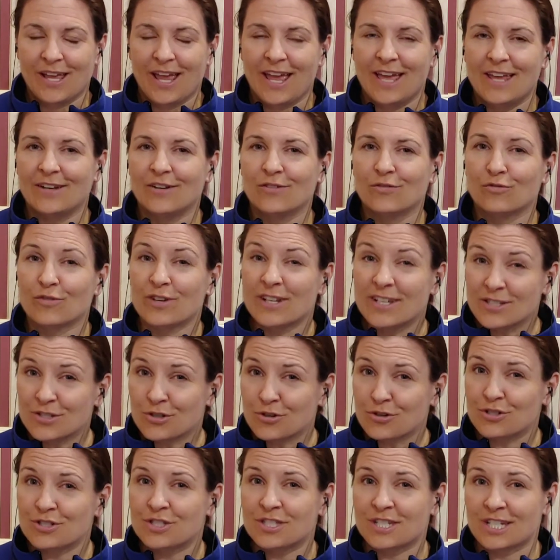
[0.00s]
And
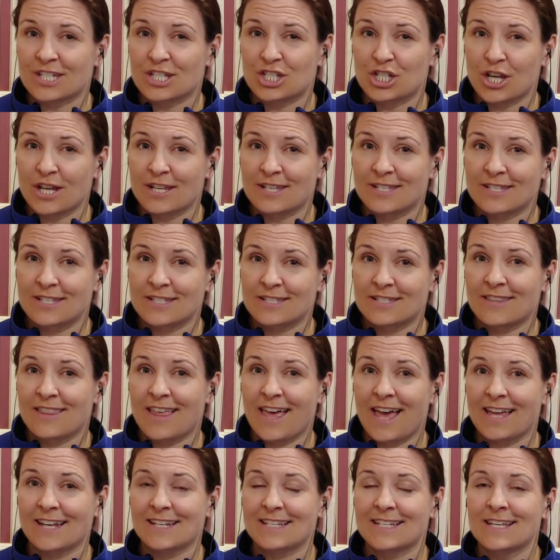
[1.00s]
research suggests
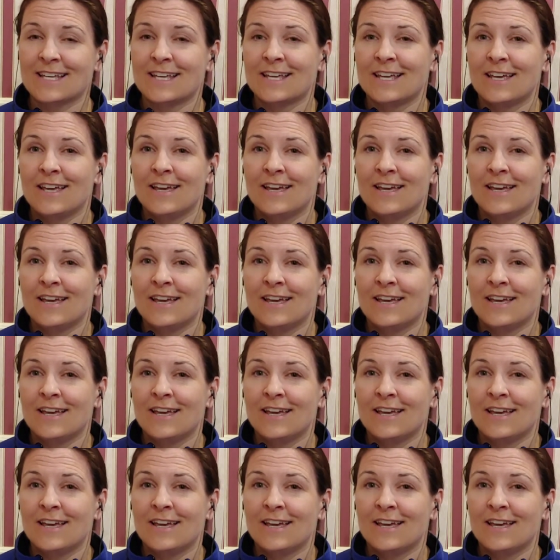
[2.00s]
that